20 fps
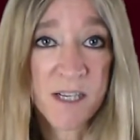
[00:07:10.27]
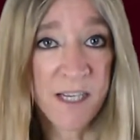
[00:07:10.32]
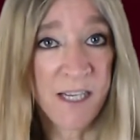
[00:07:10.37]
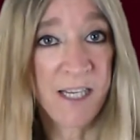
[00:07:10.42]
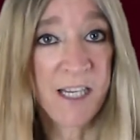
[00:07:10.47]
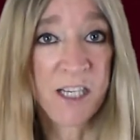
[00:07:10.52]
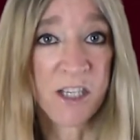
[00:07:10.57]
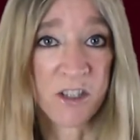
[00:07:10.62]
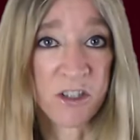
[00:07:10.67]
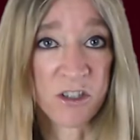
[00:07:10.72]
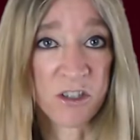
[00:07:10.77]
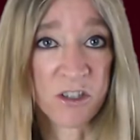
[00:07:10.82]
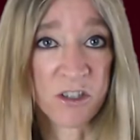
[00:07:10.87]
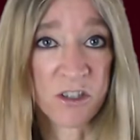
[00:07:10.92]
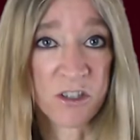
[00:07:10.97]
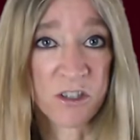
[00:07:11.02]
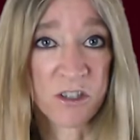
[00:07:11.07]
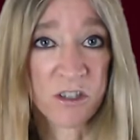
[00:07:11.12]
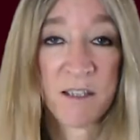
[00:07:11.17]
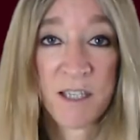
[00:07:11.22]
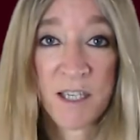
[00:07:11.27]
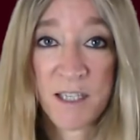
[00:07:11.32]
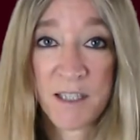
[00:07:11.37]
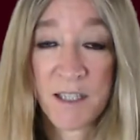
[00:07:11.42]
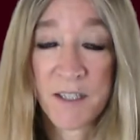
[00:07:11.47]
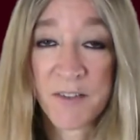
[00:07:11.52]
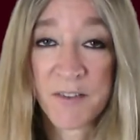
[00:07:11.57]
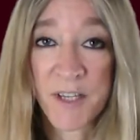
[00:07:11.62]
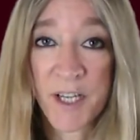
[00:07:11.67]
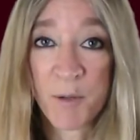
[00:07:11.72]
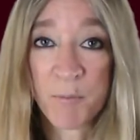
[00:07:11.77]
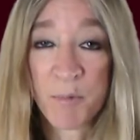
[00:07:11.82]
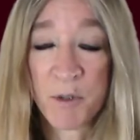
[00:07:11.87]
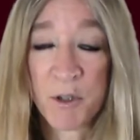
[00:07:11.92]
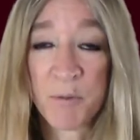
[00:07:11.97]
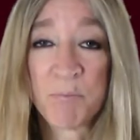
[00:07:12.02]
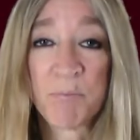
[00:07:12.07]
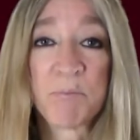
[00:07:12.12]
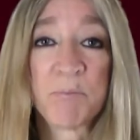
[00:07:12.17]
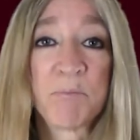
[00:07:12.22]
ear. An
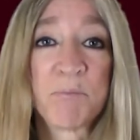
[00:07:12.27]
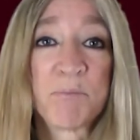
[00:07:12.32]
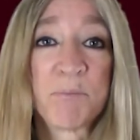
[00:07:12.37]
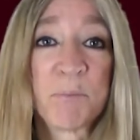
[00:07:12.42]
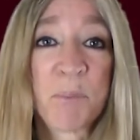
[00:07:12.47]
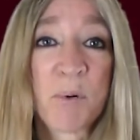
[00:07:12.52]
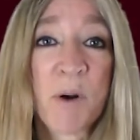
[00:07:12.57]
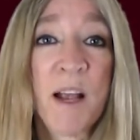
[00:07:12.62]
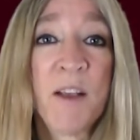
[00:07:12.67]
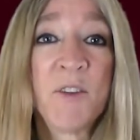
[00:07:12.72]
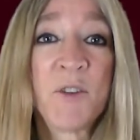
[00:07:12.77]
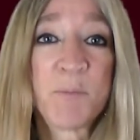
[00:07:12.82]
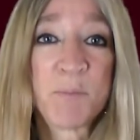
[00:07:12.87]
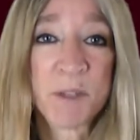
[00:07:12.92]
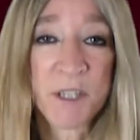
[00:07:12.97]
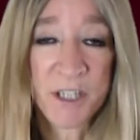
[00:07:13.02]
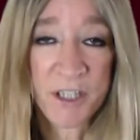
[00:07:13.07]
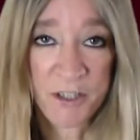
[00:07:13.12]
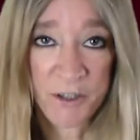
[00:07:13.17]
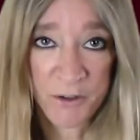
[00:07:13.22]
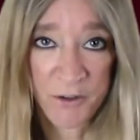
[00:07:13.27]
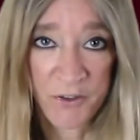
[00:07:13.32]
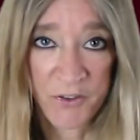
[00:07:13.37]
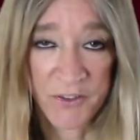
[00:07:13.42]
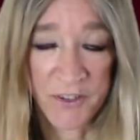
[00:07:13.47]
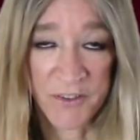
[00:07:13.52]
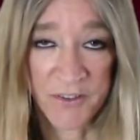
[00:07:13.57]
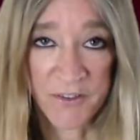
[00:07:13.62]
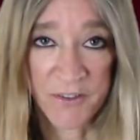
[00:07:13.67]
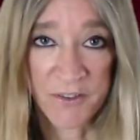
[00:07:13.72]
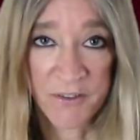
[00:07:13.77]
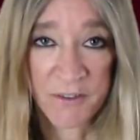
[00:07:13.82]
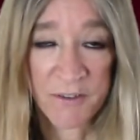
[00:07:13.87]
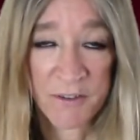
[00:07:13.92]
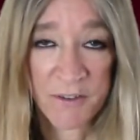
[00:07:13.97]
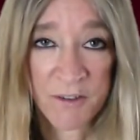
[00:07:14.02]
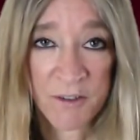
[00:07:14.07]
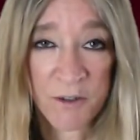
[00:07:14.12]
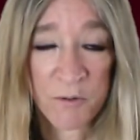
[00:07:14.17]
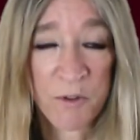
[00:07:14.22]
example, presbycusis,
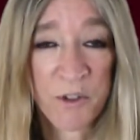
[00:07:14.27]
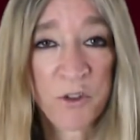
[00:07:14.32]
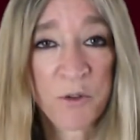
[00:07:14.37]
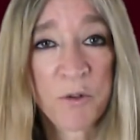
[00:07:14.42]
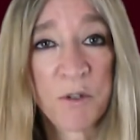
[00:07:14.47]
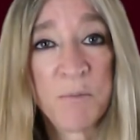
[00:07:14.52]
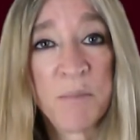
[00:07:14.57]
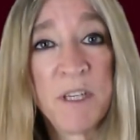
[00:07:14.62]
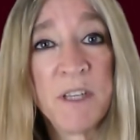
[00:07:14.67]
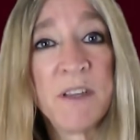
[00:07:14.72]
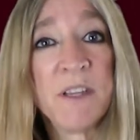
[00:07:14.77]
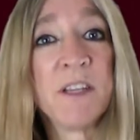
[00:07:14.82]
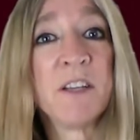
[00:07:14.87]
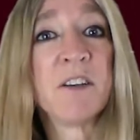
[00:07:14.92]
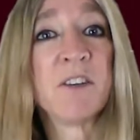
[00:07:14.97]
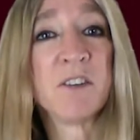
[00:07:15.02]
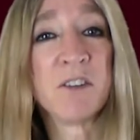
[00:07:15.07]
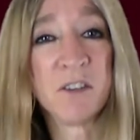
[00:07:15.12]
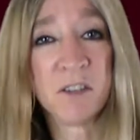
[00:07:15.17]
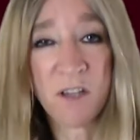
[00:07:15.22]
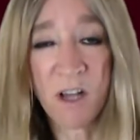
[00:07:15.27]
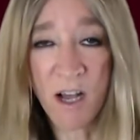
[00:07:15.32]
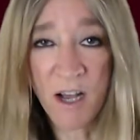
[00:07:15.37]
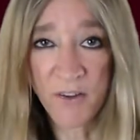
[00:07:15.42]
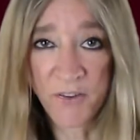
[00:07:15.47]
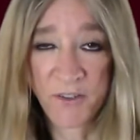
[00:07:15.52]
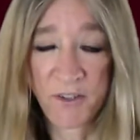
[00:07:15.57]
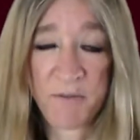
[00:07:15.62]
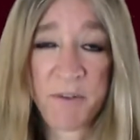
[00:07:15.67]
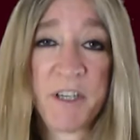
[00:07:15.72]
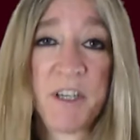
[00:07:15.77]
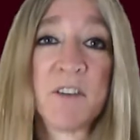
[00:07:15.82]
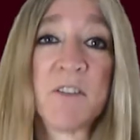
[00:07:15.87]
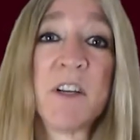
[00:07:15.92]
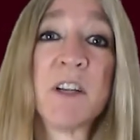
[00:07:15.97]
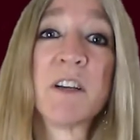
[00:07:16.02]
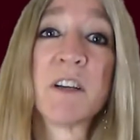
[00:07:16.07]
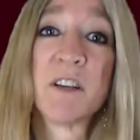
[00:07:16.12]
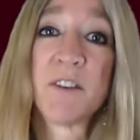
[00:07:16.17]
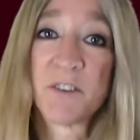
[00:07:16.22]
which would be the loss of
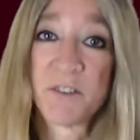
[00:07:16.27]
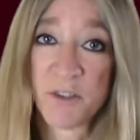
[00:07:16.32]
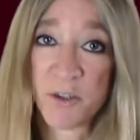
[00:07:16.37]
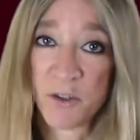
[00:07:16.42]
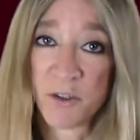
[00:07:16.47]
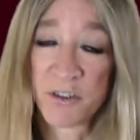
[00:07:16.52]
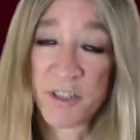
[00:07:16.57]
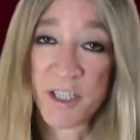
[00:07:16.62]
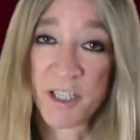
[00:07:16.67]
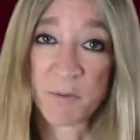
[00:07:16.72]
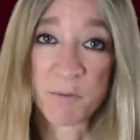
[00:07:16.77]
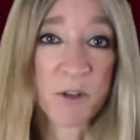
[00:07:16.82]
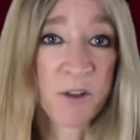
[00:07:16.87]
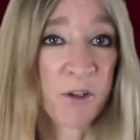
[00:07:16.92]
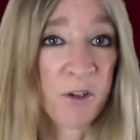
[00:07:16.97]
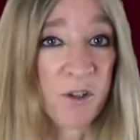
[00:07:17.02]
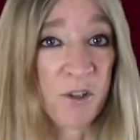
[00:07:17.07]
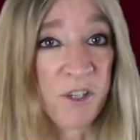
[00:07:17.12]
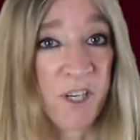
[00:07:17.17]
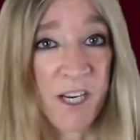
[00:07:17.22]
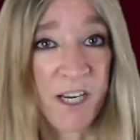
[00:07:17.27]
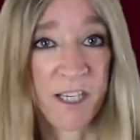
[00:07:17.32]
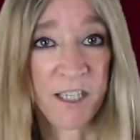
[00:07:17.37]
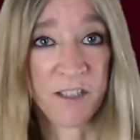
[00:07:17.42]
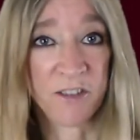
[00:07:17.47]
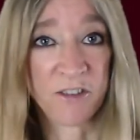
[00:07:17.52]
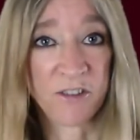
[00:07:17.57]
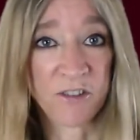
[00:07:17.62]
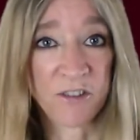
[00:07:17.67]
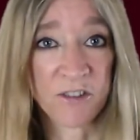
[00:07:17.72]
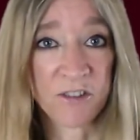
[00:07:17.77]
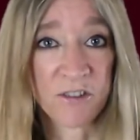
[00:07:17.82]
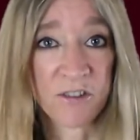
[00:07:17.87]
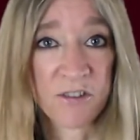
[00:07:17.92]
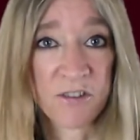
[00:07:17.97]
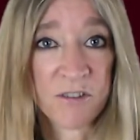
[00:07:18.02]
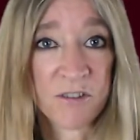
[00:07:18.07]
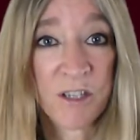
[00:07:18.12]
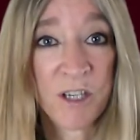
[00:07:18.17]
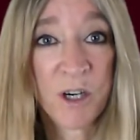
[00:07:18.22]
hearing associated with old age.
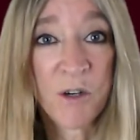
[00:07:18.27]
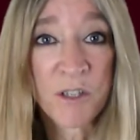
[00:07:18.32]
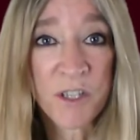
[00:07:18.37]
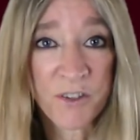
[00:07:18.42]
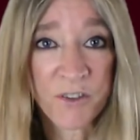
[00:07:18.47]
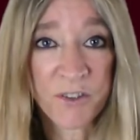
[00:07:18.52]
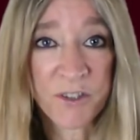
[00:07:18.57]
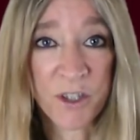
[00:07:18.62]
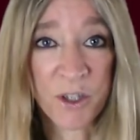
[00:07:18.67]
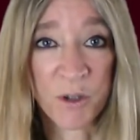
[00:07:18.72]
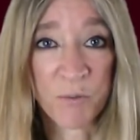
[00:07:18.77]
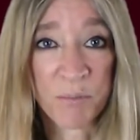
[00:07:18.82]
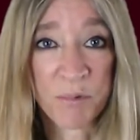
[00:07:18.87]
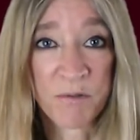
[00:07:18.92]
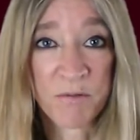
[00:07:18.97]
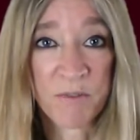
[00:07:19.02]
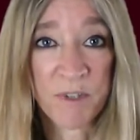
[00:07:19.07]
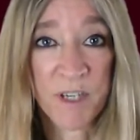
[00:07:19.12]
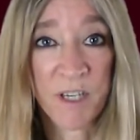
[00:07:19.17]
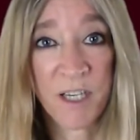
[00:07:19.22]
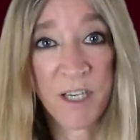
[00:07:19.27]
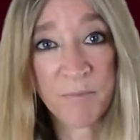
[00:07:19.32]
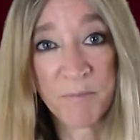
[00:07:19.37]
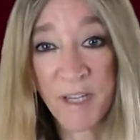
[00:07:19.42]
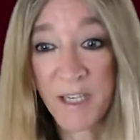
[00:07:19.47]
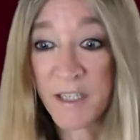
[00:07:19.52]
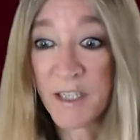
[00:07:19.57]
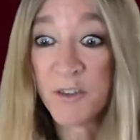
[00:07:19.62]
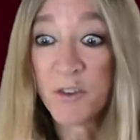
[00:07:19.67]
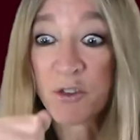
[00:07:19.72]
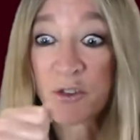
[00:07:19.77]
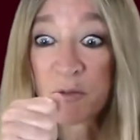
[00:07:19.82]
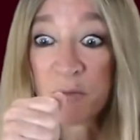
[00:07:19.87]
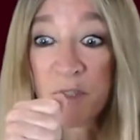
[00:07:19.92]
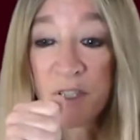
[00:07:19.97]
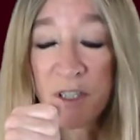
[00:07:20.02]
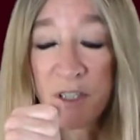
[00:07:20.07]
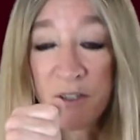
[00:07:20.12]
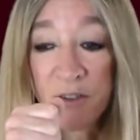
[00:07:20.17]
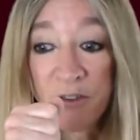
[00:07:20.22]
Otoscope, um, an
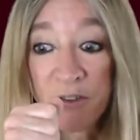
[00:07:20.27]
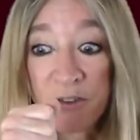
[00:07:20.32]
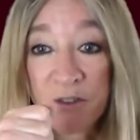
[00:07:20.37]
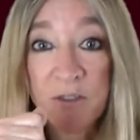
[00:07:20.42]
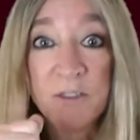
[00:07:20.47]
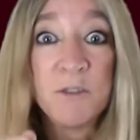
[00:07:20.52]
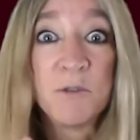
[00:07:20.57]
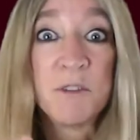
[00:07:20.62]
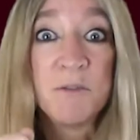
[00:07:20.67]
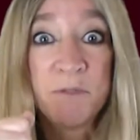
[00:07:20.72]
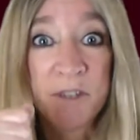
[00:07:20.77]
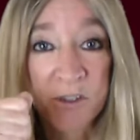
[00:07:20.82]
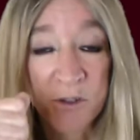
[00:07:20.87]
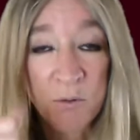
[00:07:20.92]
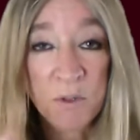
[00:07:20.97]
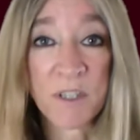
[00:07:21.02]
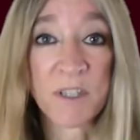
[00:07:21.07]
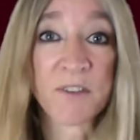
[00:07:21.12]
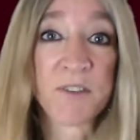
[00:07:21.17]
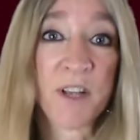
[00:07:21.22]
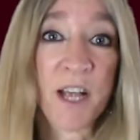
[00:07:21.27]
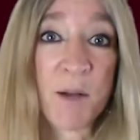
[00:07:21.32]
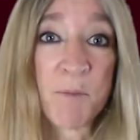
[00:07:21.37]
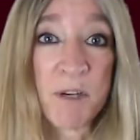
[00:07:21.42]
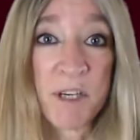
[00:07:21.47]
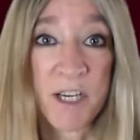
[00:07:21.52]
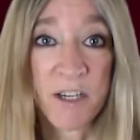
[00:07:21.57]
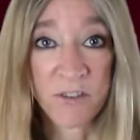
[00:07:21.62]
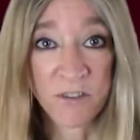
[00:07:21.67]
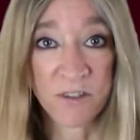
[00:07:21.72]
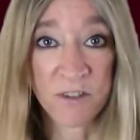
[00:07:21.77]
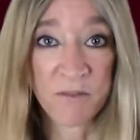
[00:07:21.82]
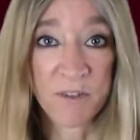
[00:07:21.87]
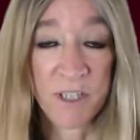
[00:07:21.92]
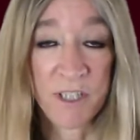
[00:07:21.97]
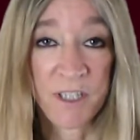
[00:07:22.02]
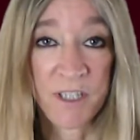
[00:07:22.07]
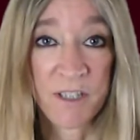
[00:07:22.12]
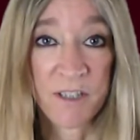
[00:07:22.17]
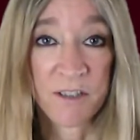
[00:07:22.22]
instrument used to do a visual examination of
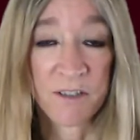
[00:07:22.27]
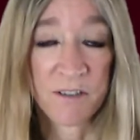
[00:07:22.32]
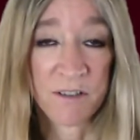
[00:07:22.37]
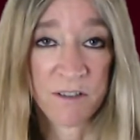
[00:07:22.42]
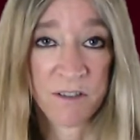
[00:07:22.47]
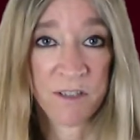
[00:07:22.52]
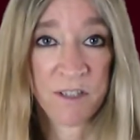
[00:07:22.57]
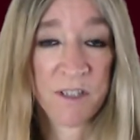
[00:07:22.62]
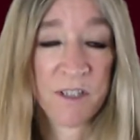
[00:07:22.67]
the ear.